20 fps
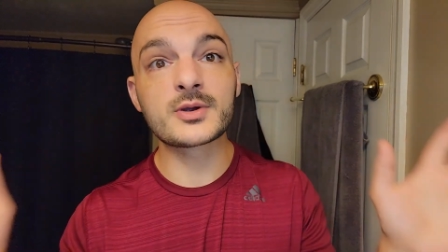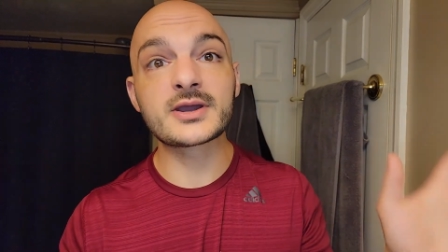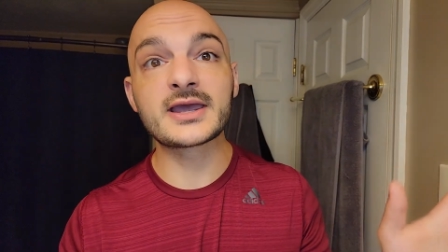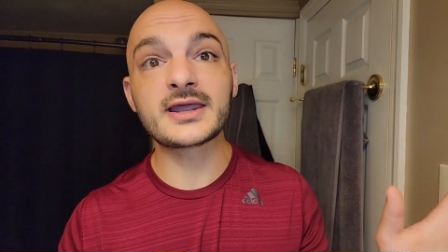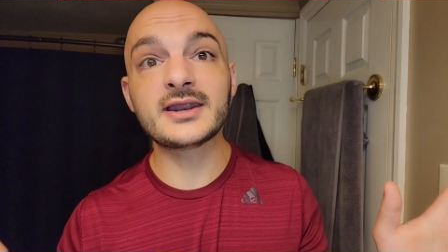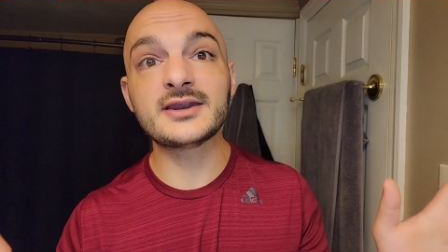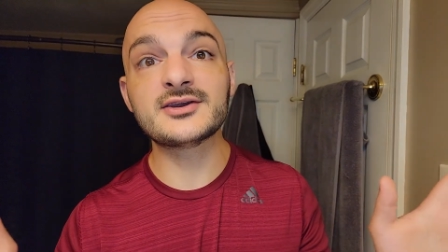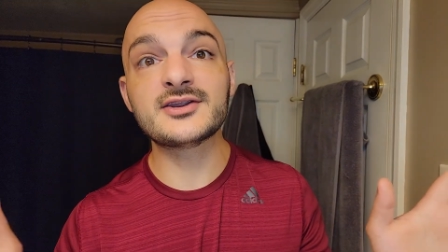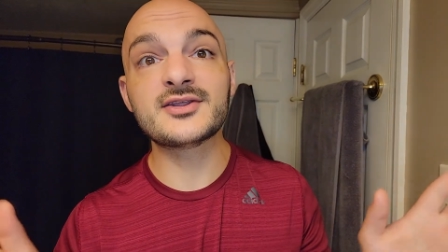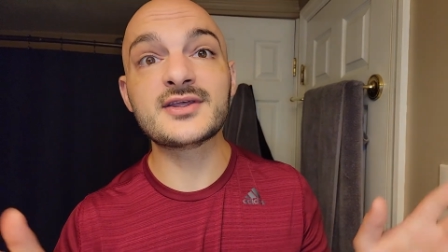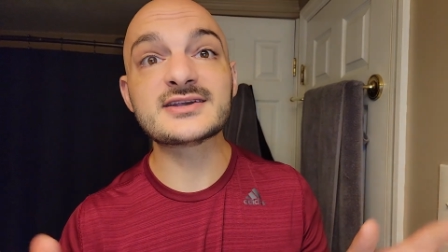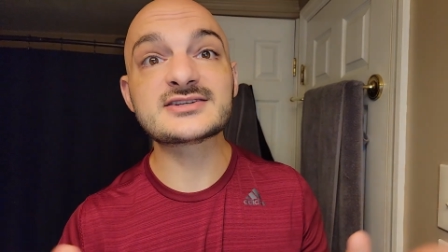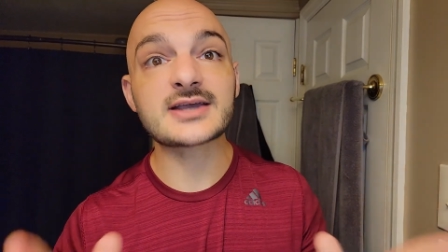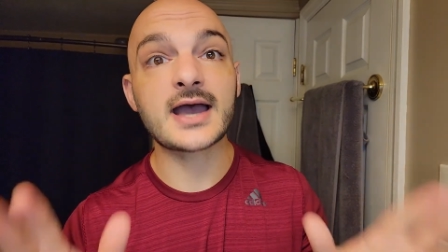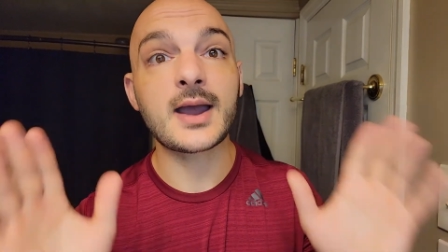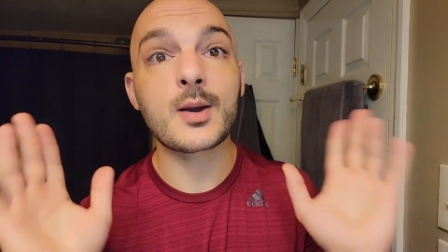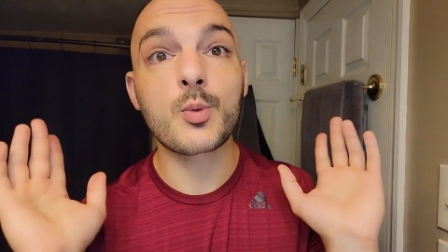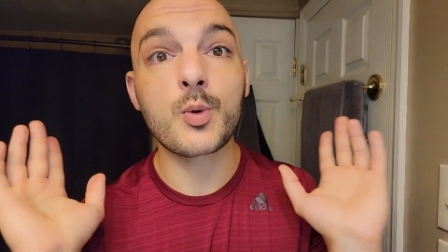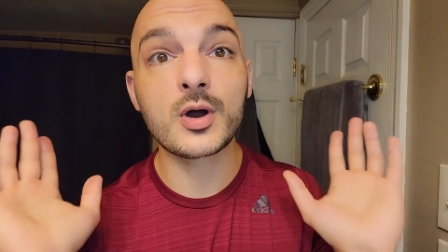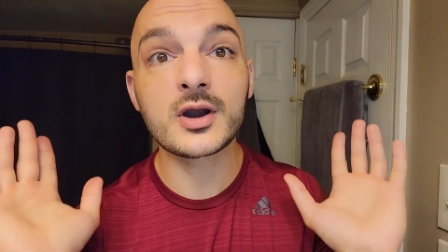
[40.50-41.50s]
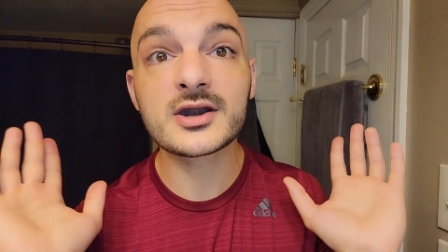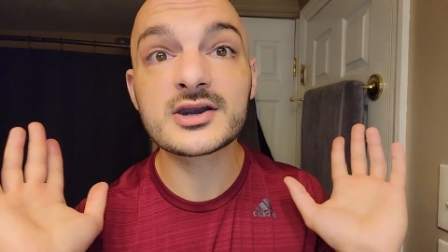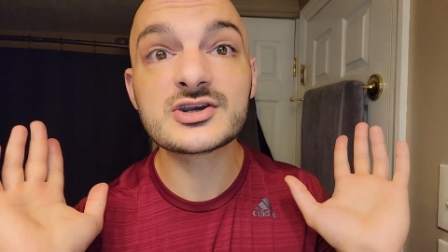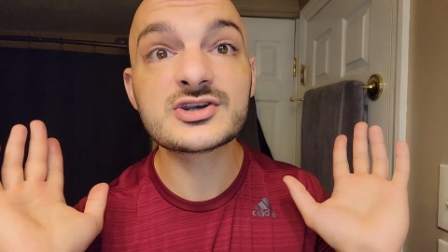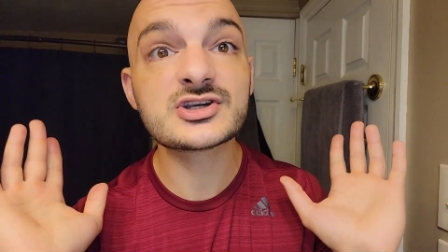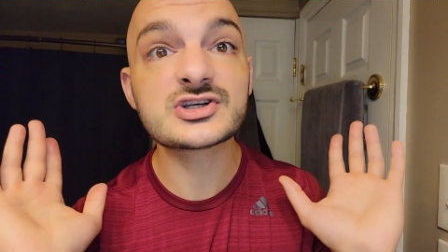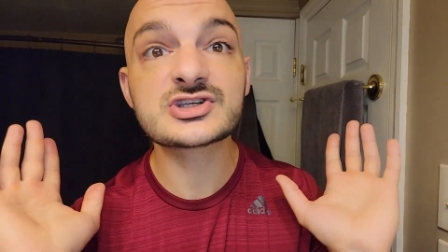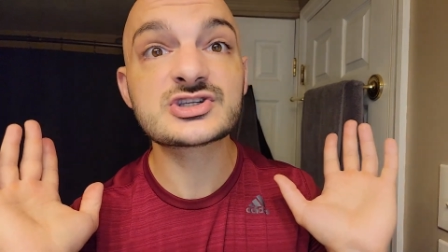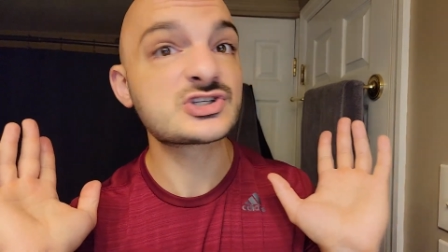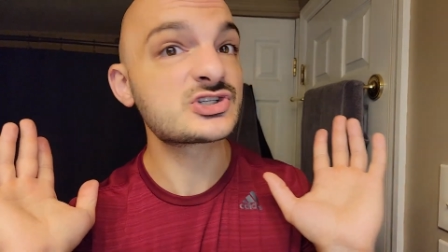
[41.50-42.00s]
we get into this, I wanted to
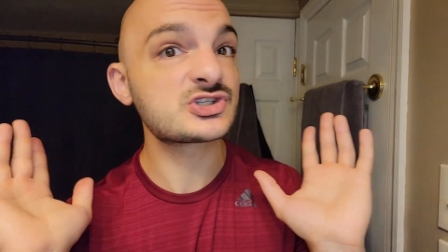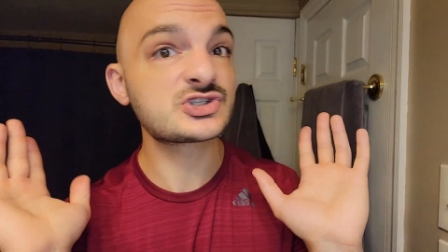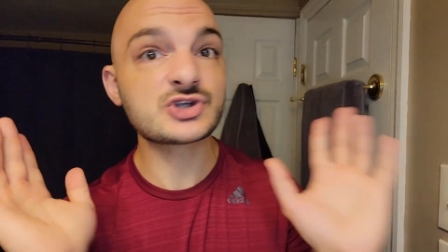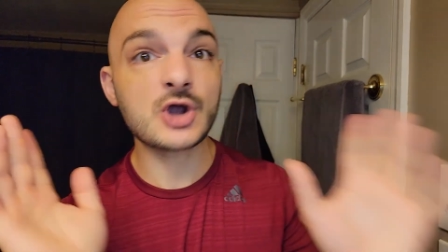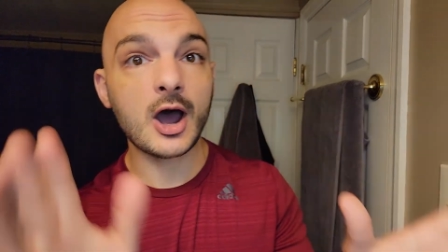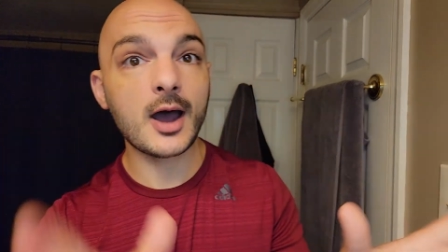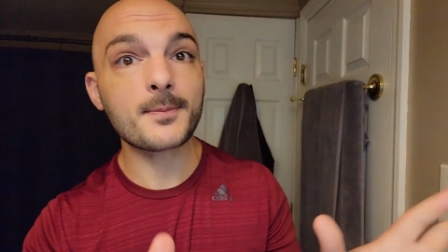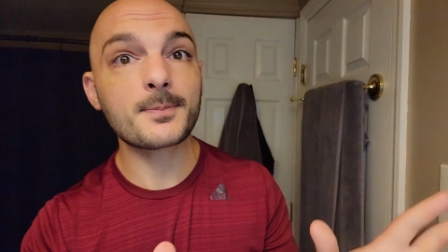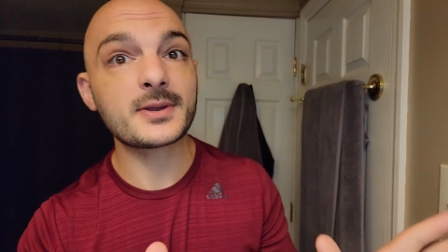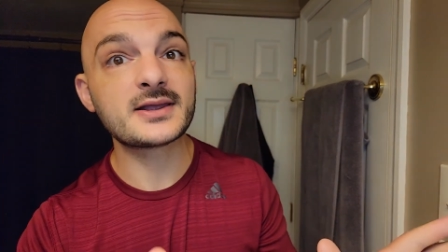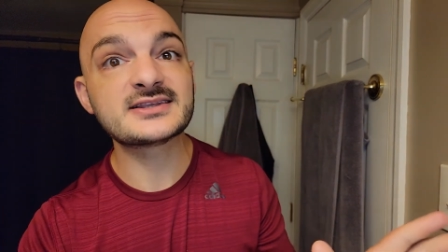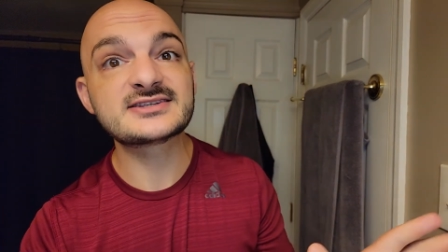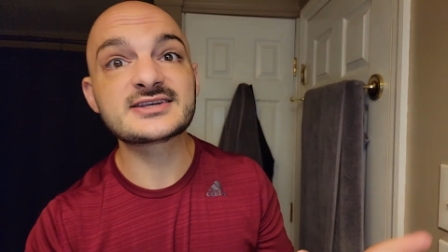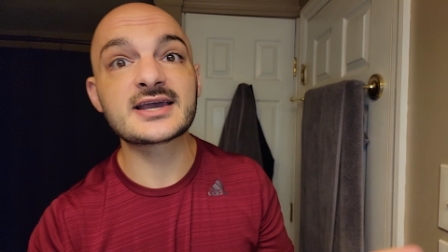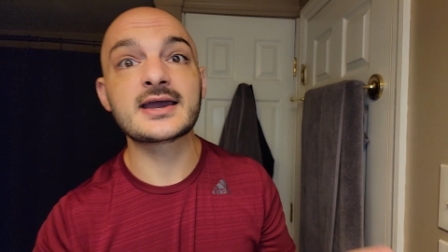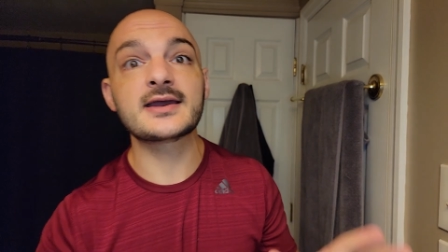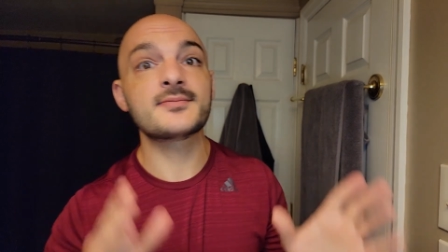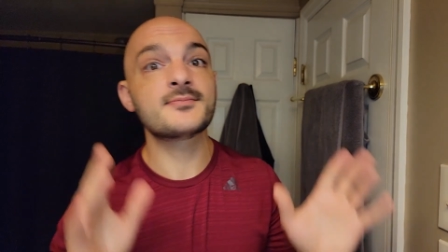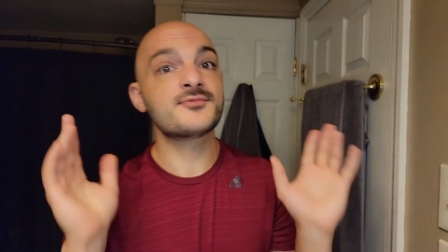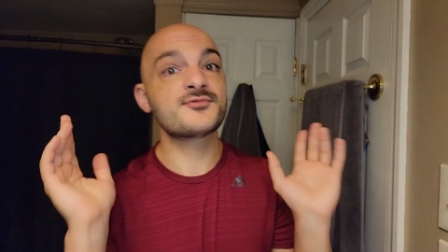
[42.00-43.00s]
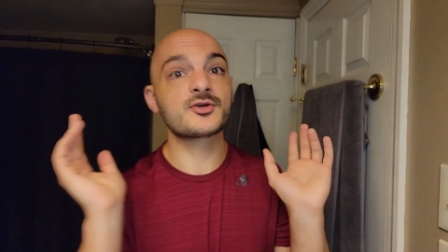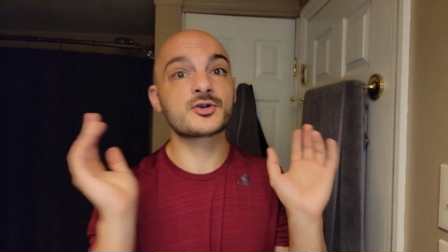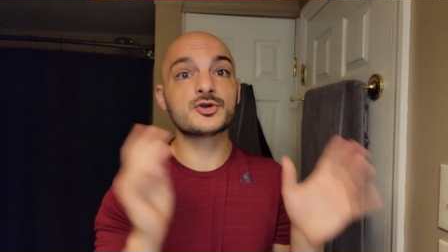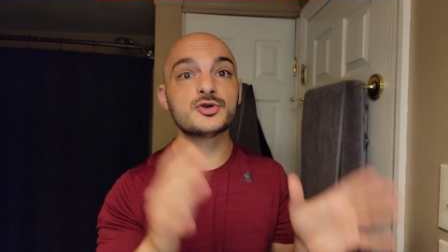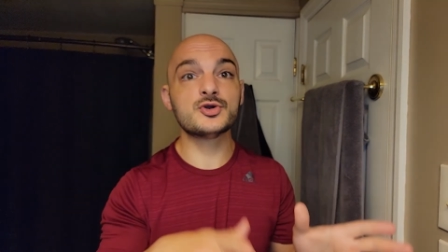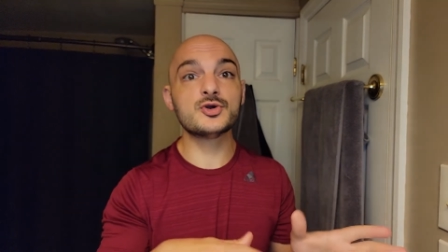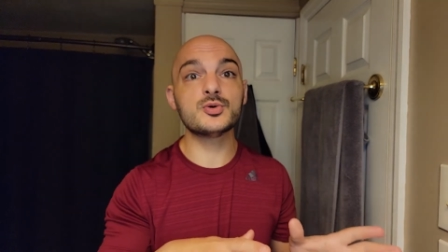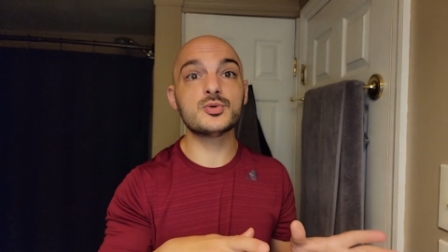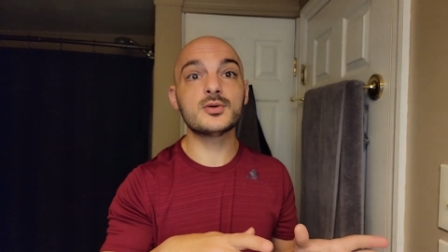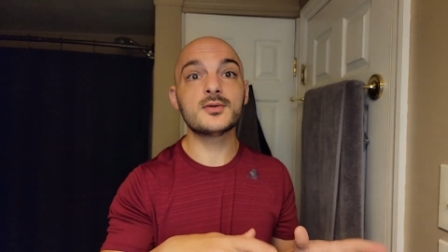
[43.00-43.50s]
just stop and say, if you're
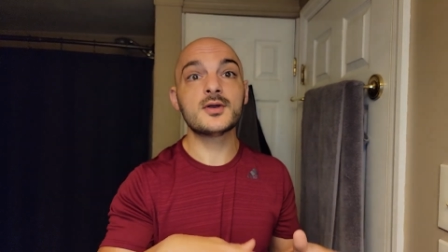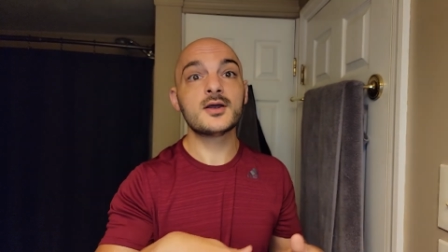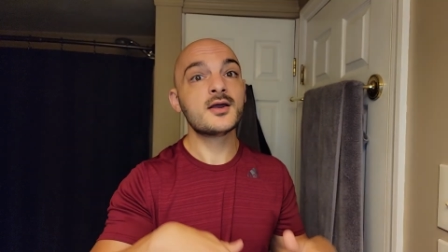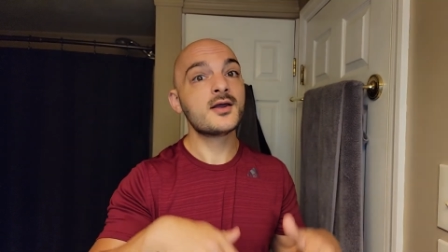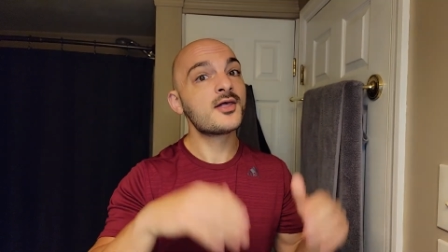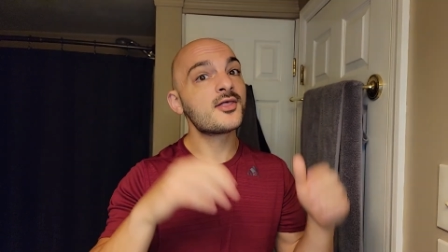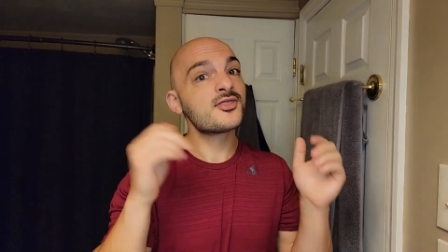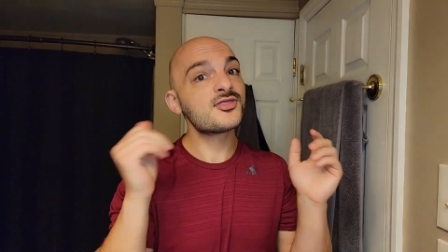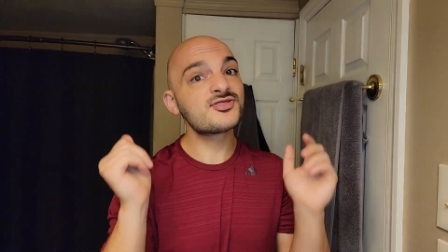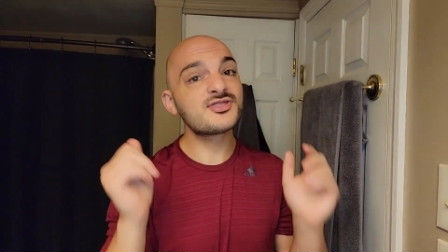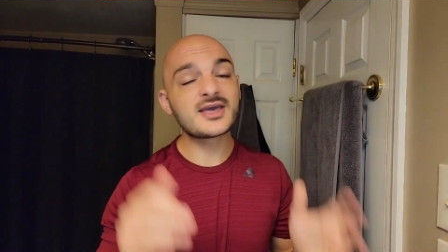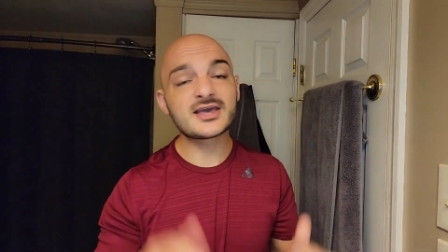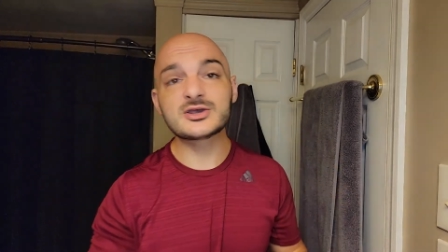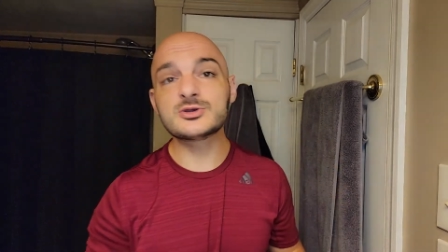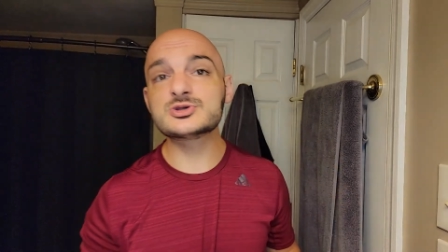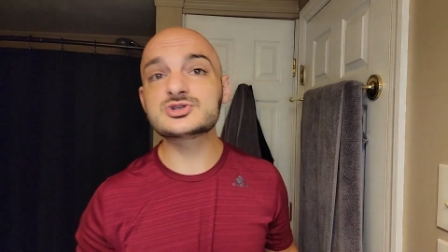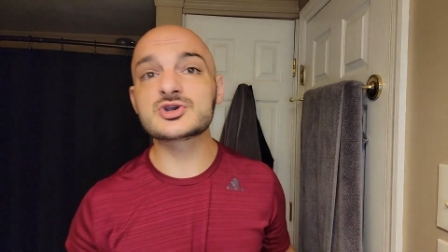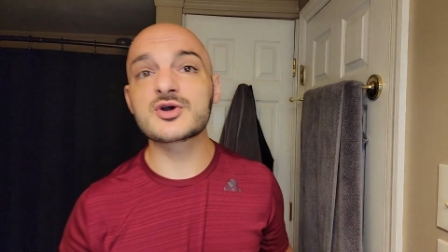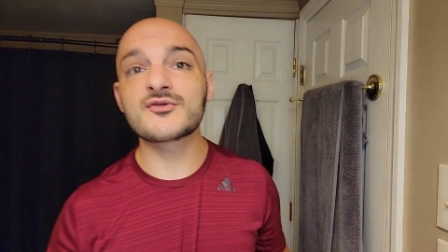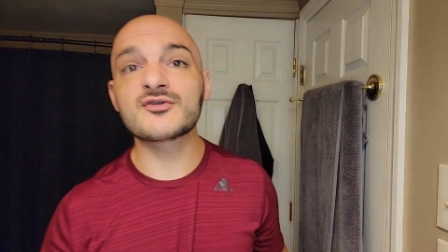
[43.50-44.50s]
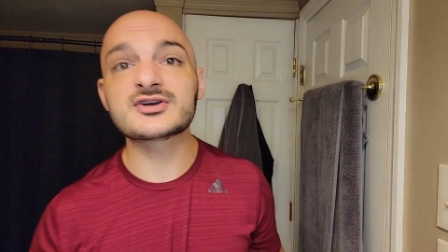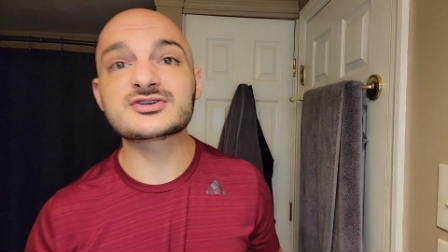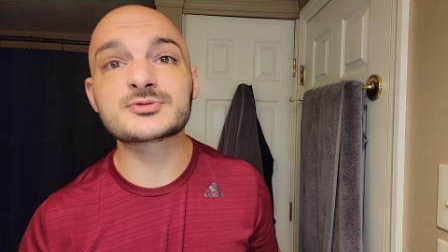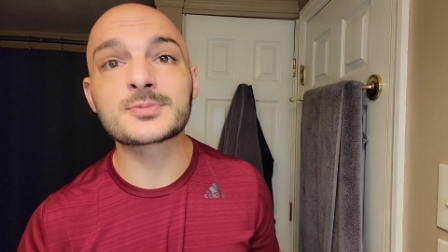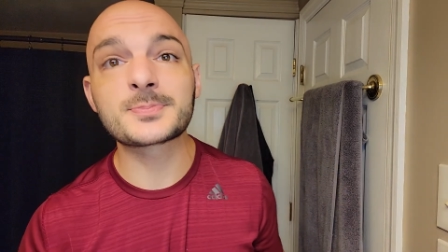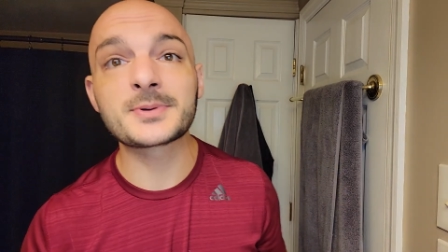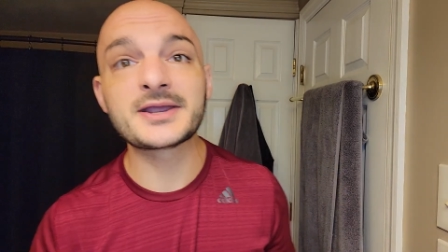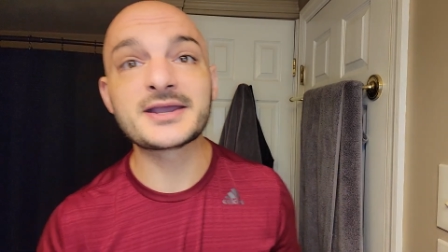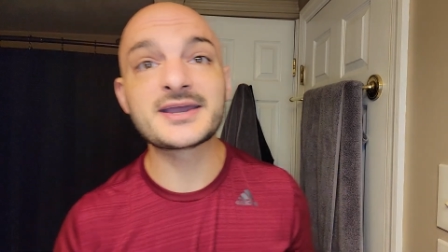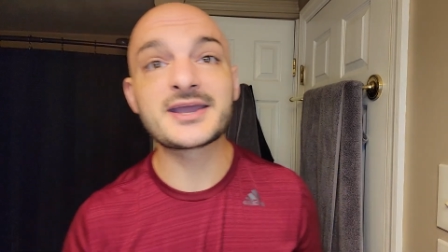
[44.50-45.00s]
new, thank you so much for
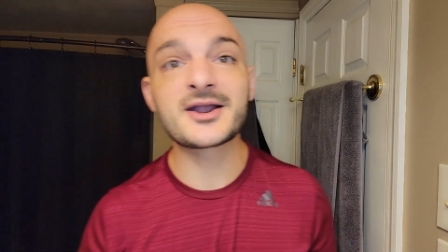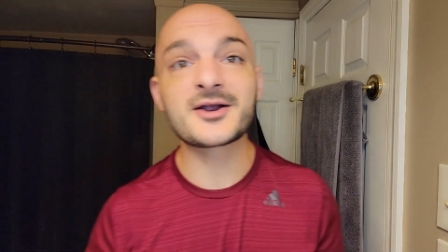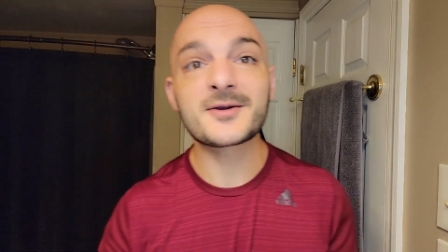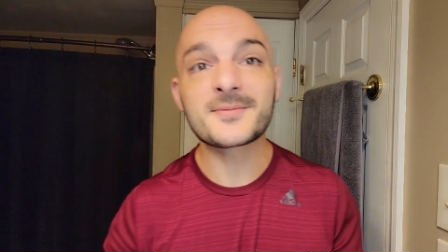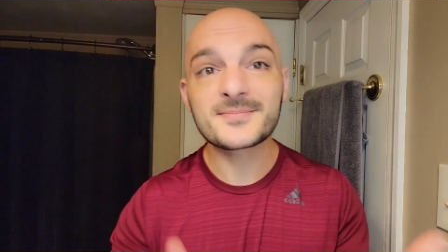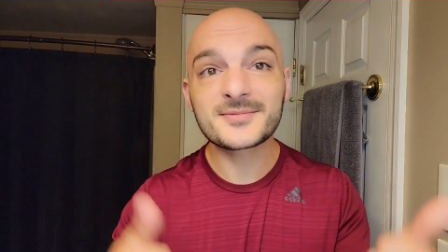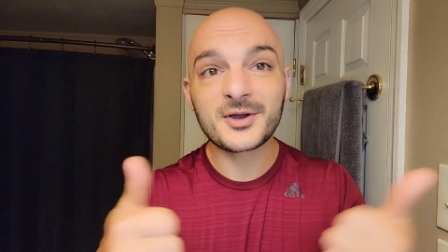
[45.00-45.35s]
being here.